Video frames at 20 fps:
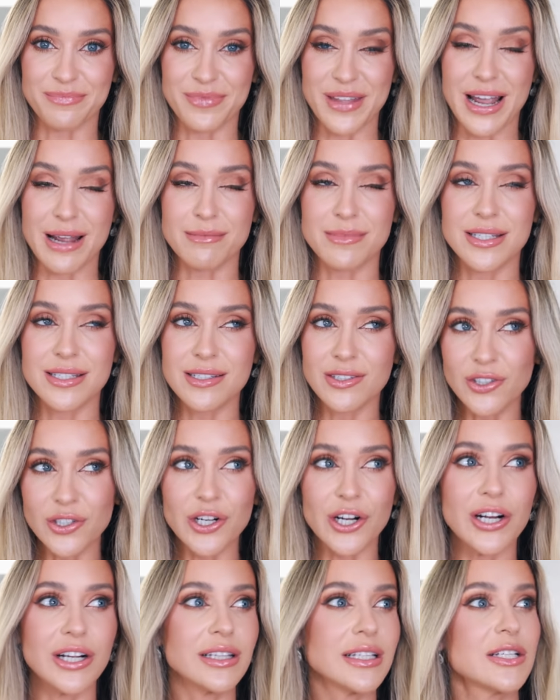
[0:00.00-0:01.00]
I'm still
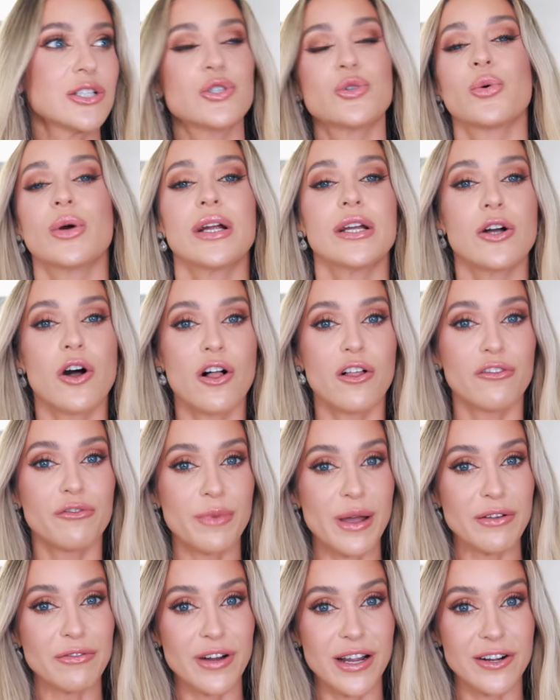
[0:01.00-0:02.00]
currently storing all of
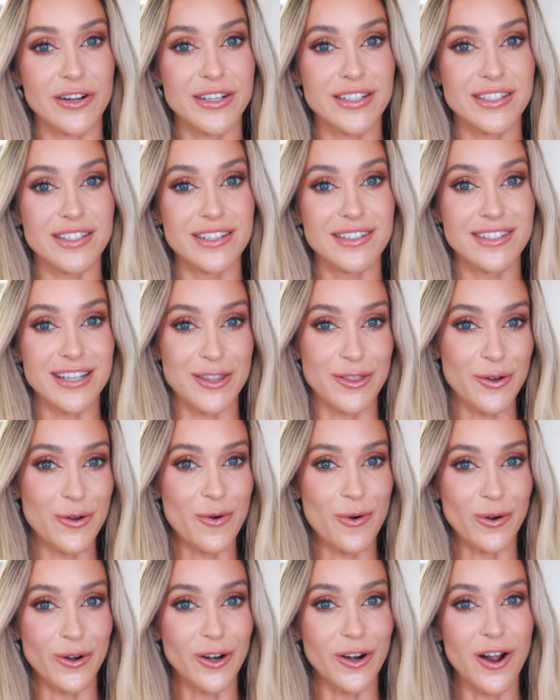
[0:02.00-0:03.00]
my fragrances in the
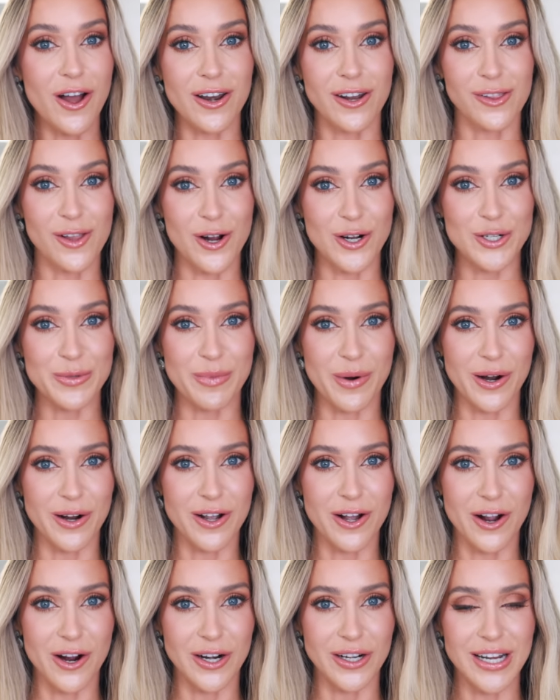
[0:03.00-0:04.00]
corner on a large bar
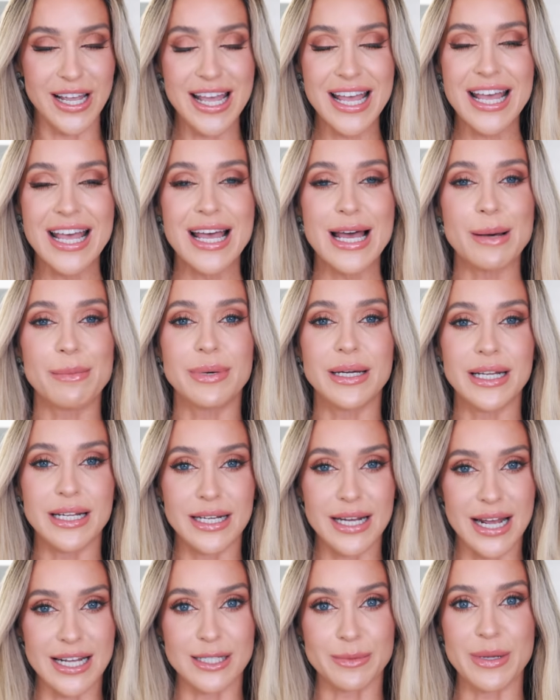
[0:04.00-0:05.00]
cart, but
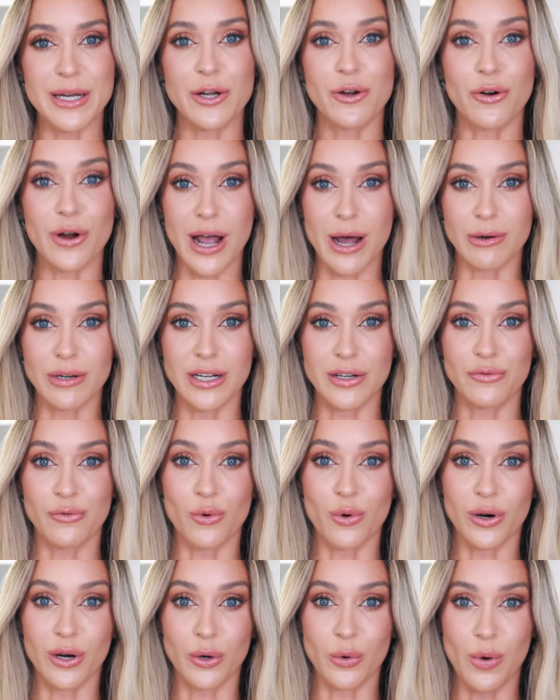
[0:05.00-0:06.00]
it has been crowded
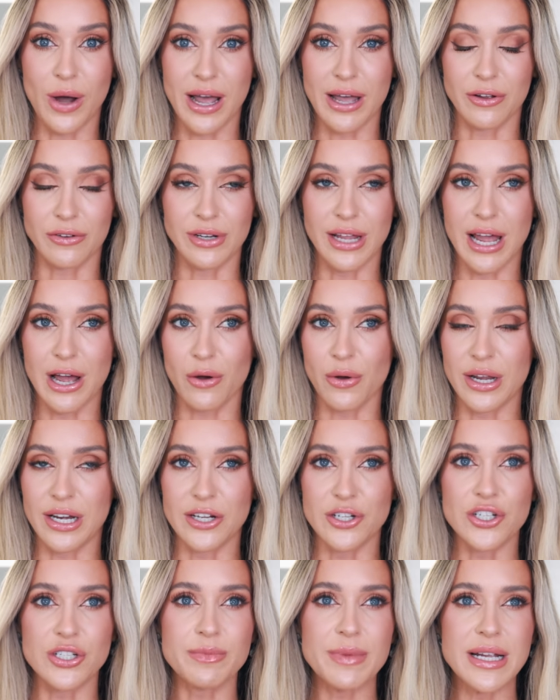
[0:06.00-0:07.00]
for a while now, and
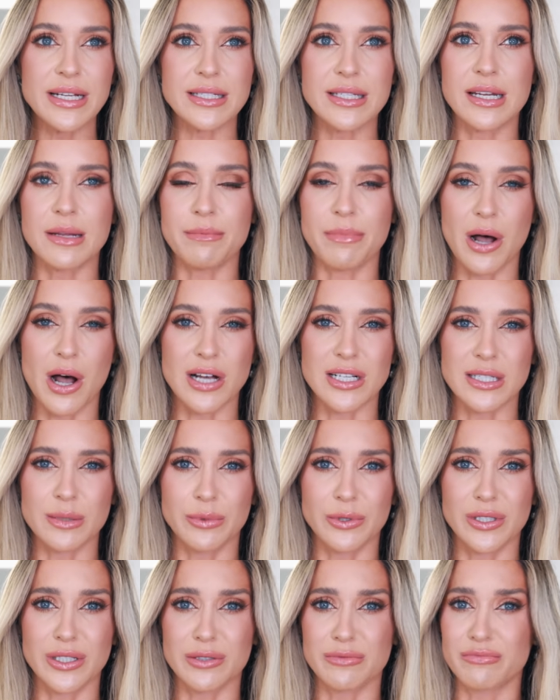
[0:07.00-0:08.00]
it just makes it
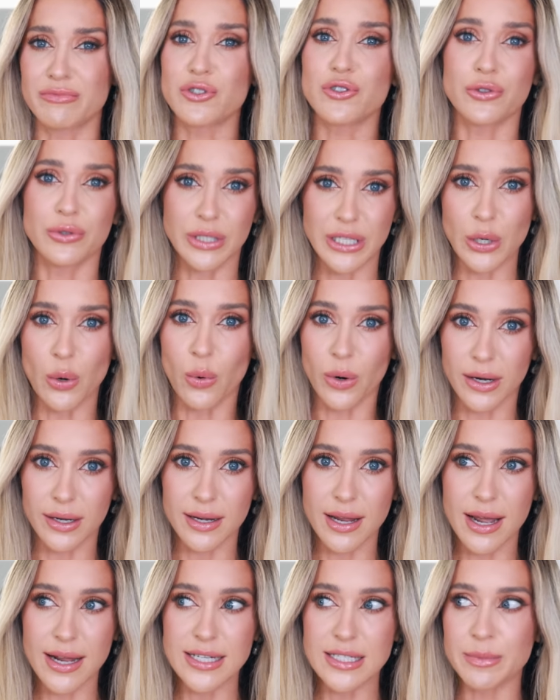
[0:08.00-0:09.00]
impossible to truly
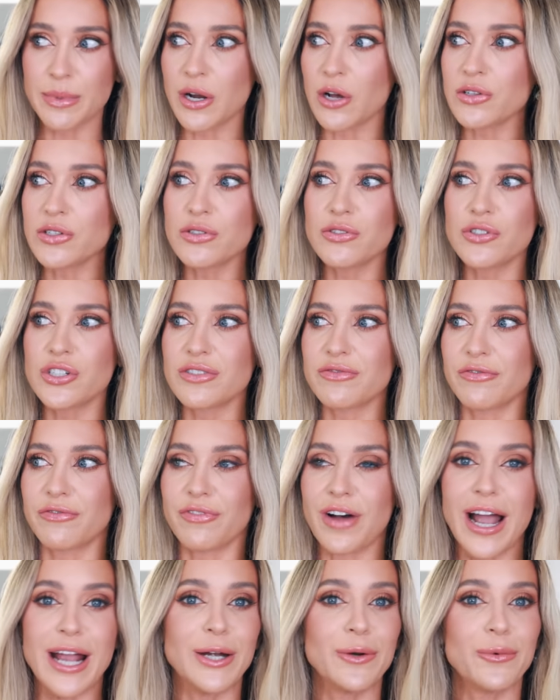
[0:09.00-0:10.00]
organize, but also just
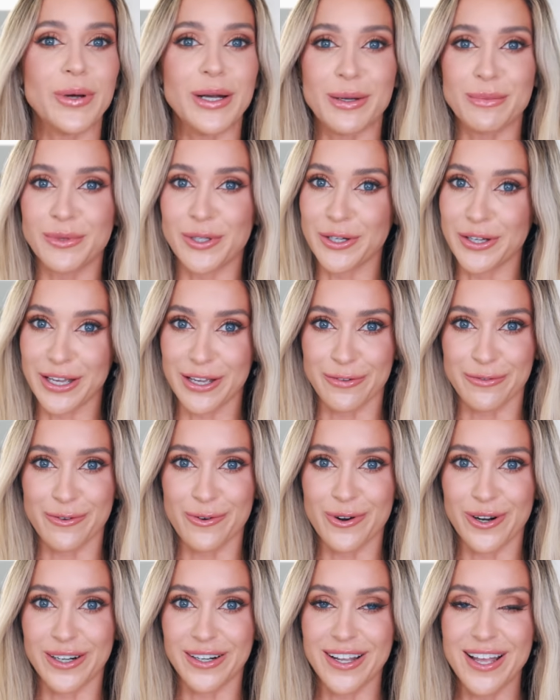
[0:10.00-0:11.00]
find what I'm looking
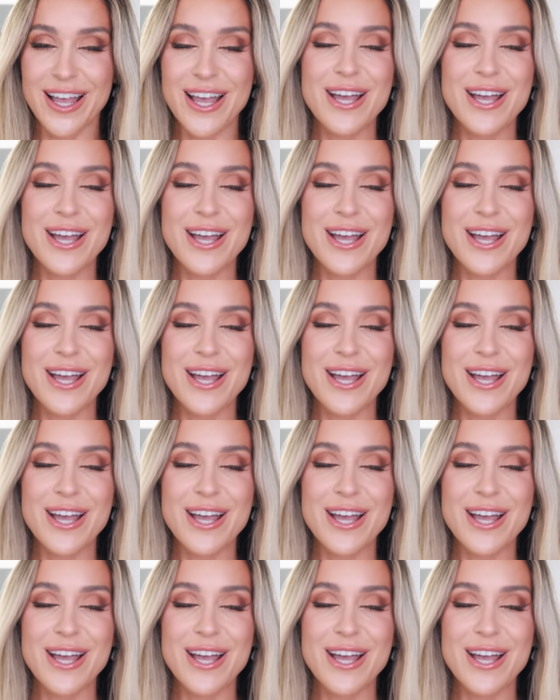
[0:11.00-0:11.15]
for.